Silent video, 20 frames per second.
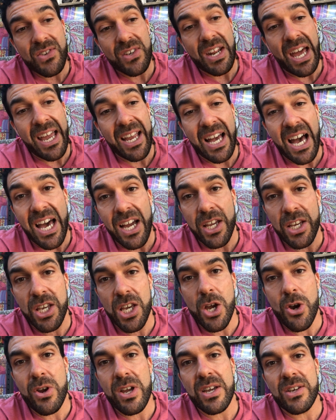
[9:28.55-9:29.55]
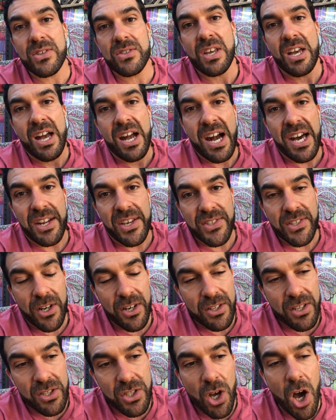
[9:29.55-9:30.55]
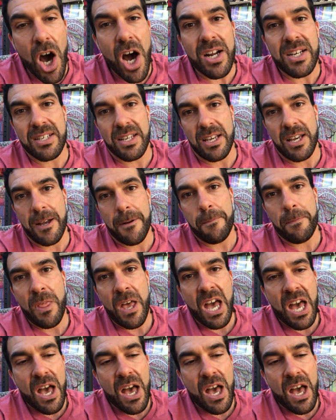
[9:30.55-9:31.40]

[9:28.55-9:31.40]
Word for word: and I got curious and I started to talk to him